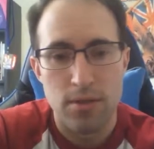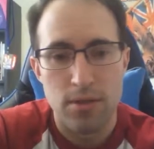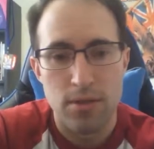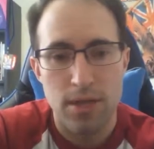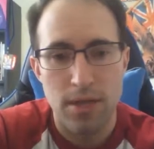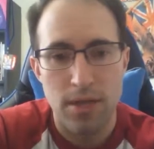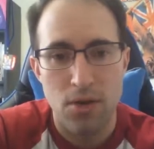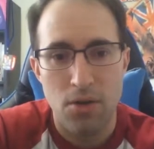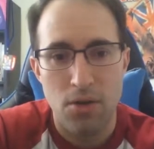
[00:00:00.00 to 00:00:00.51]

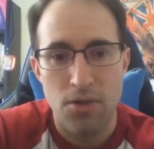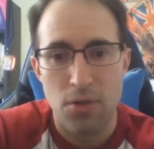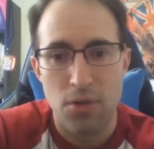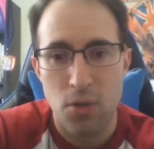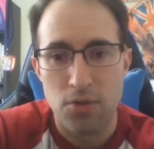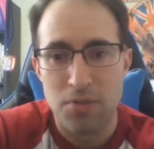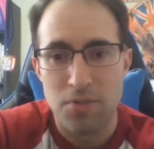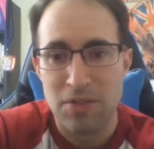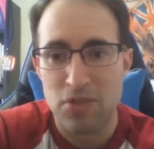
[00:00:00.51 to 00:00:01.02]
and all
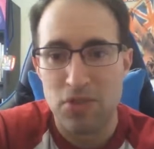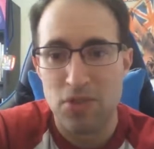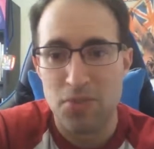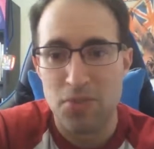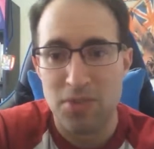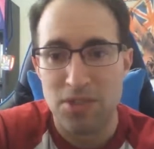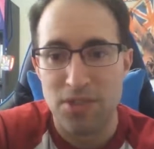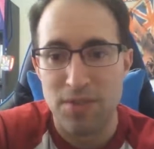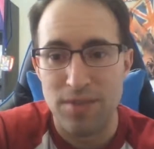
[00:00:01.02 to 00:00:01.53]
those missions
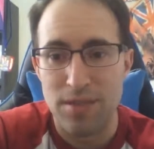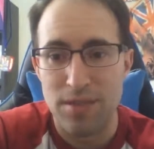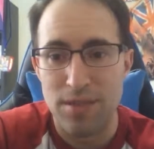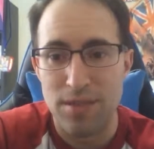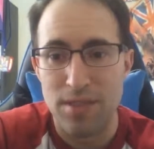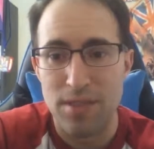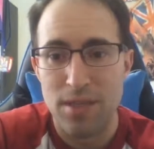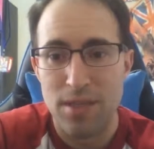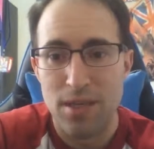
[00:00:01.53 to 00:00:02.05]

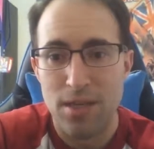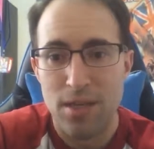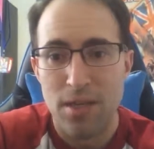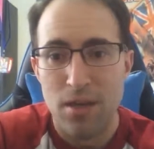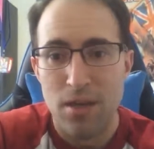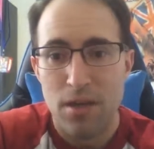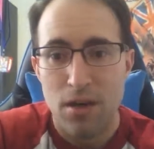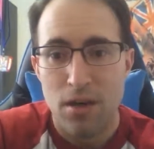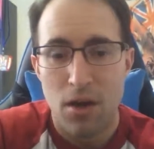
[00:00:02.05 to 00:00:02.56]
specifically
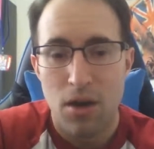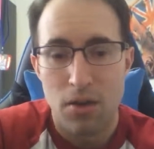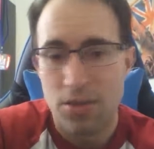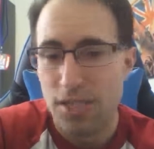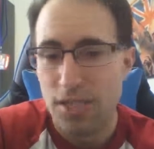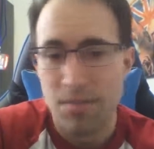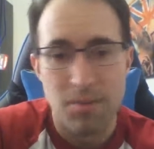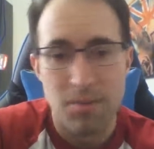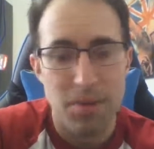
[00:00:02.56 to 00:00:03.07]
are
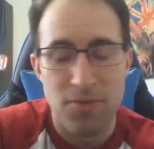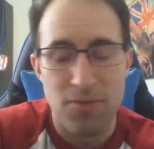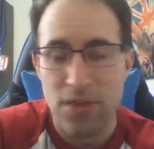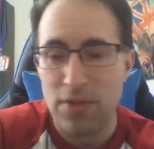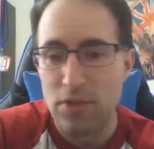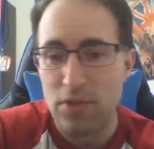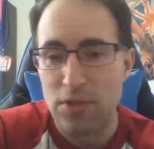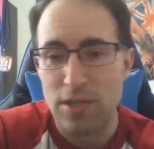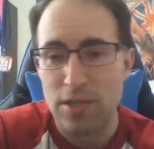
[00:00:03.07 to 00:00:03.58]
some of my
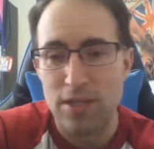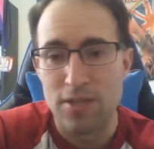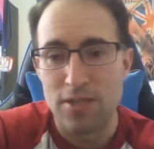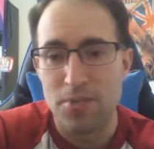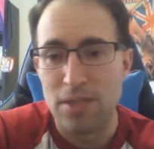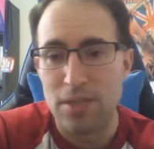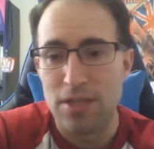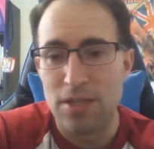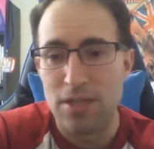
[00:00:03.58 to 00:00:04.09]
favorite things,
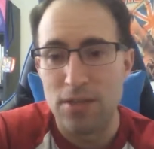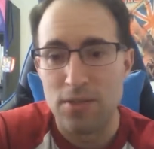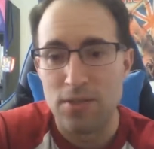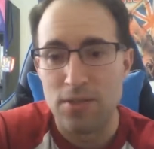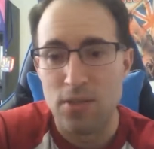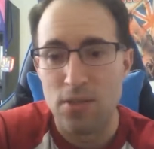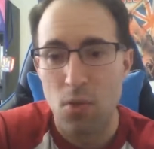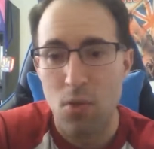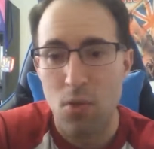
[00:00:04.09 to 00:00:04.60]

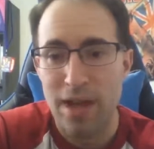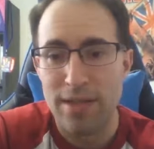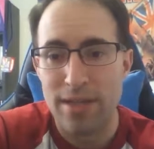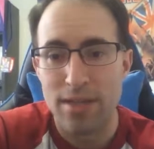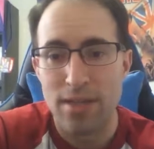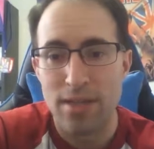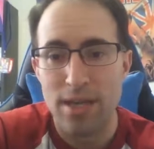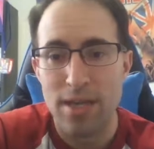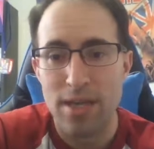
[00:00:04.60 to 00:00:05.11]
because the way
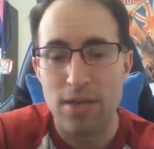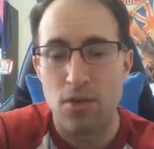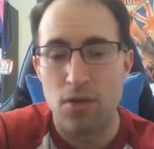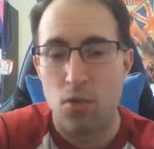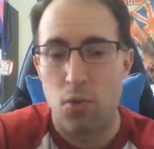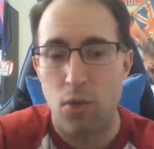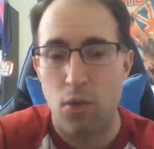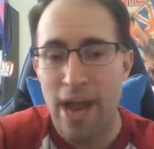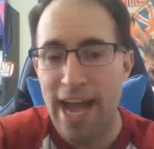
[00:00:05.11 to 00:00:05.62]
that they
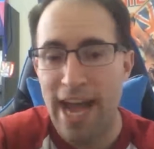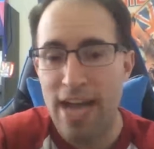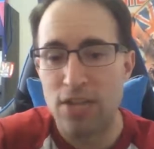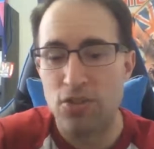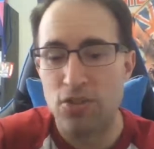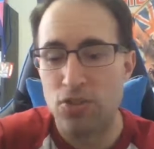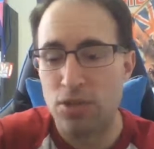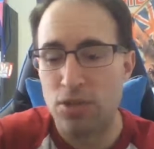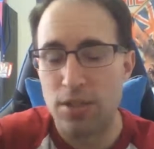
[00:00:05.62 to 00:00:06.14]

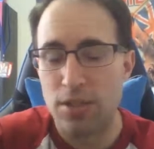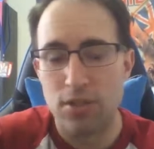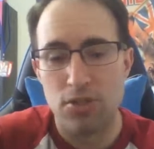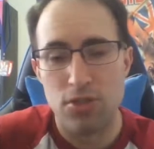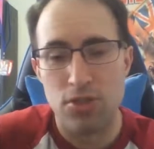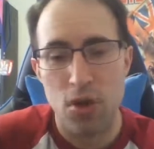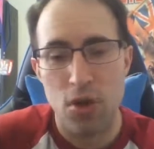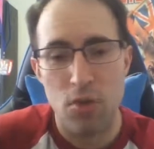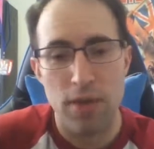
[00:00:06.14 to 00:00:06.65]
gradually
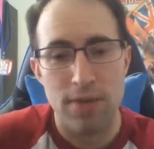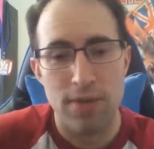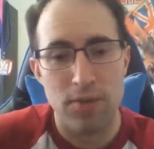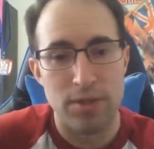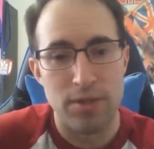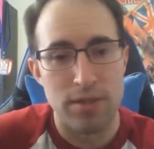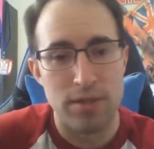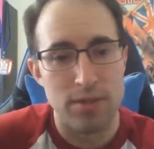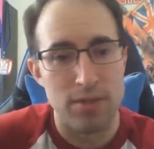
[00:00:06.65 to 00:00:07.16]
showed
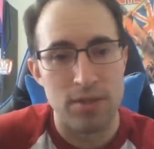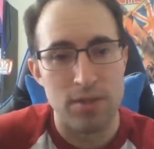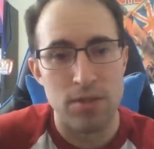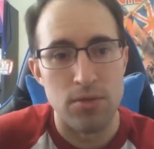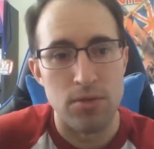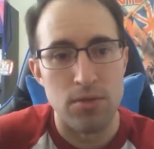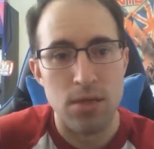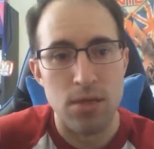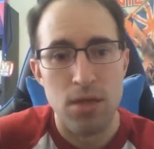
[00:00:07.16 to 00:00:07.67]
everything to
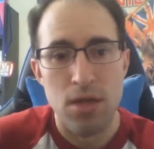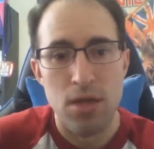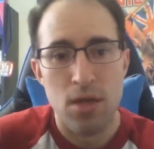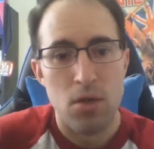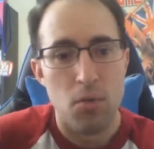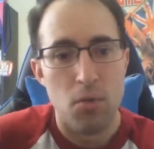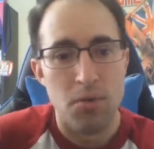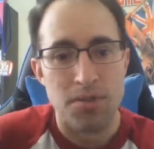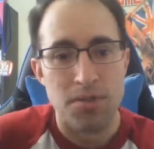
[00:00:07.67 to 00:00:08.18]
you
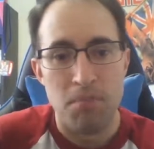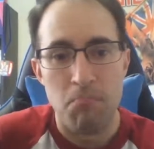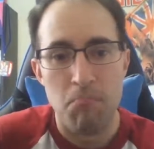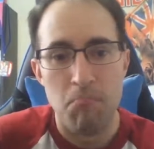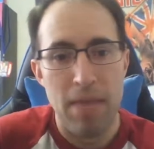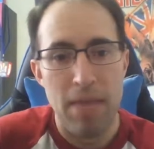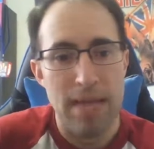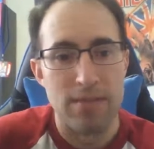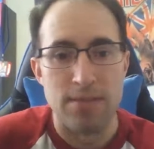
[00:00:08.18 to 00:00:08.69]
was
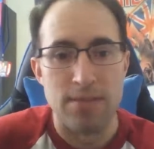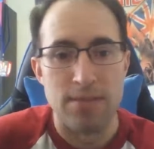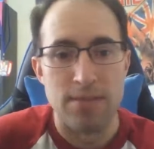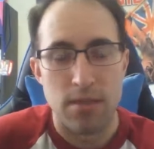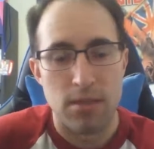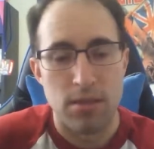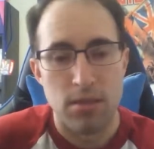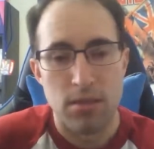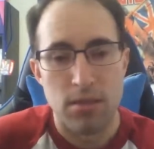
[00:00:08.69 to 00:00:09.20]
amazing.
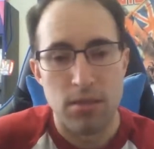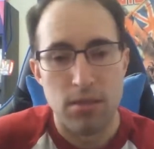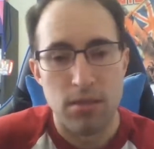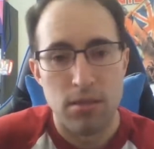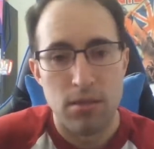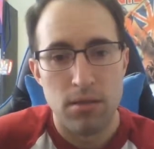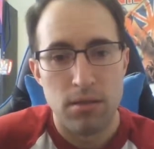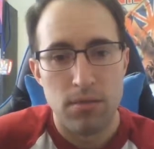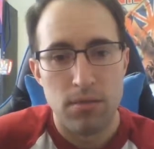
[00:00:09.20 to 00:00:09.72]

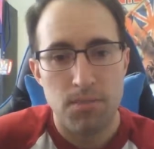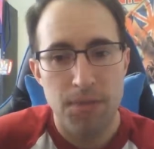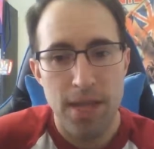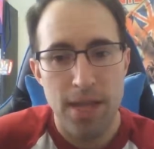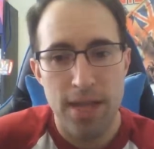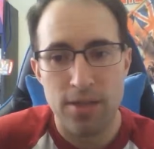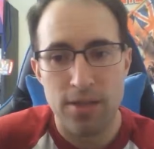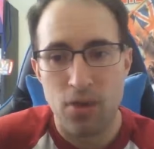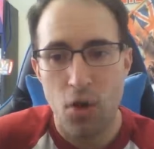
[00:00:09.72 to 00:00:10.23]

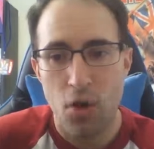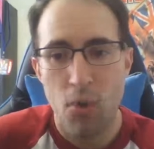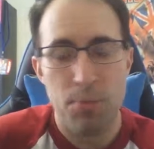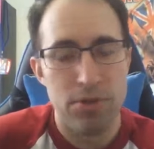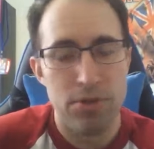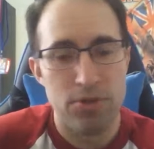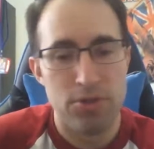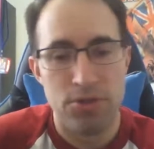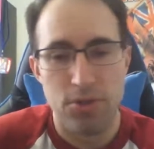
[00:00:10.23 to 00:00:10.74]
And it
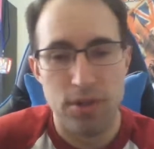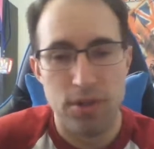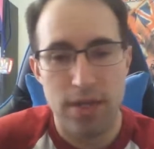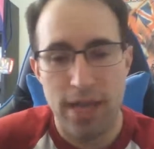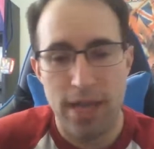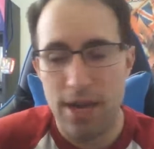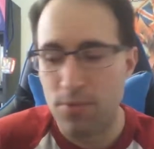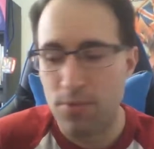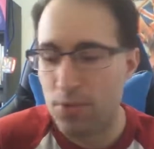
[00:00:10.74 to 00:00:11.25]
opens
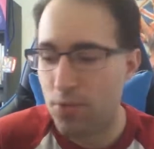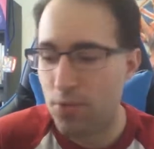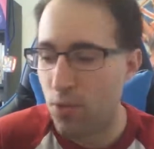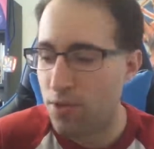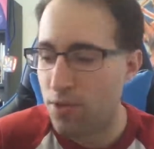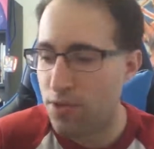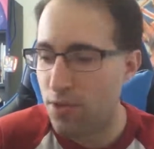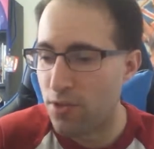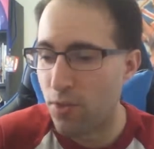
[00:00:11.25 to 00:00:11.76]
every
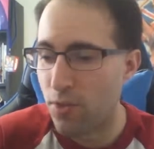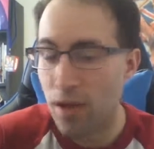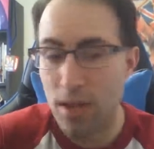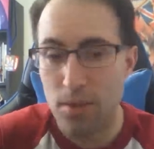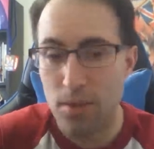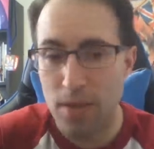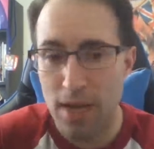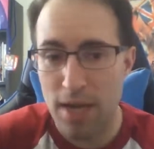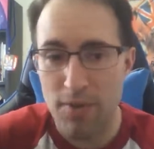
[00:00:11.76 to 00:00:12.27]
once in a while
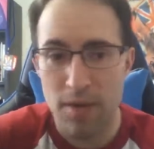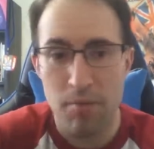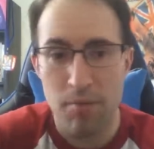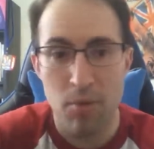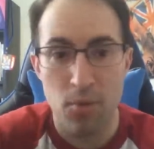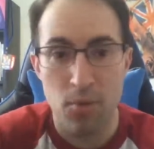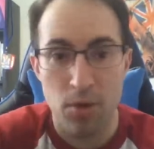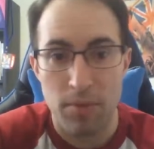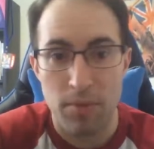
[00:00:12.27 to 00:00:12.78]
I would have that
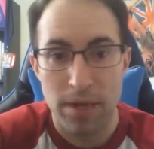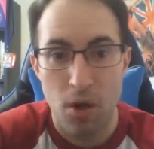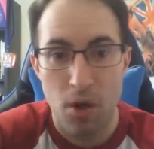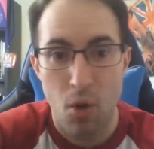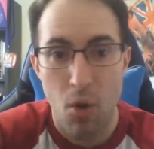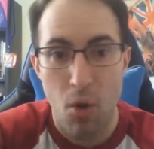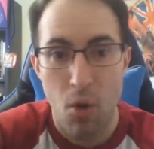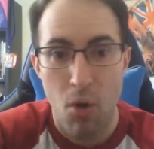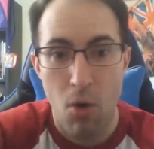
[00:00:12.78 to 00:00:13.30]
moment where I'm like,
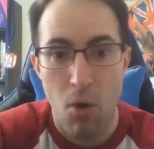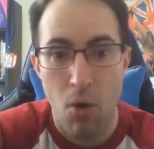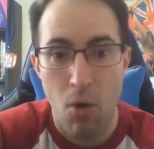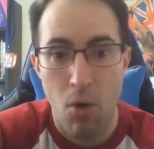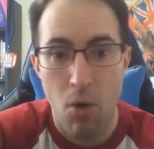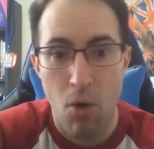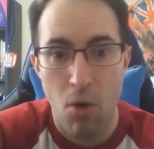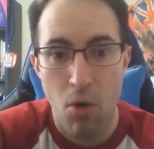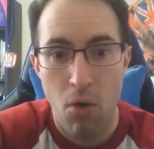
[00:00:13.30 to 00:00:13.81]

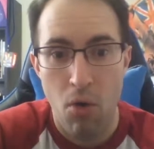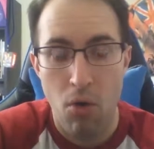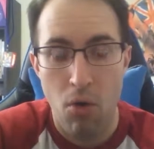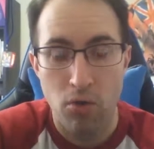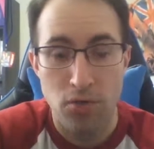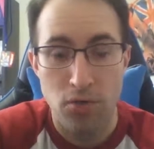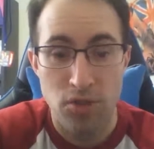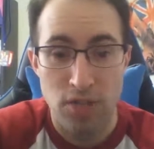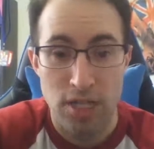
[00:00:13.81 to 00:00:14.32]

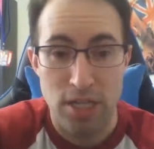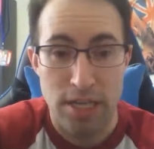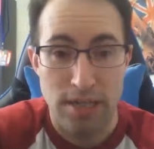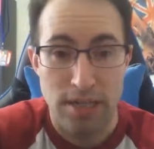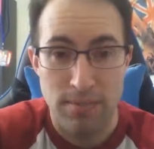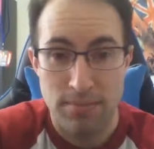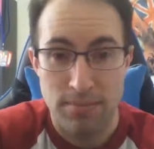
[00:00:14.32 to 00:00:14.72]
oh shit.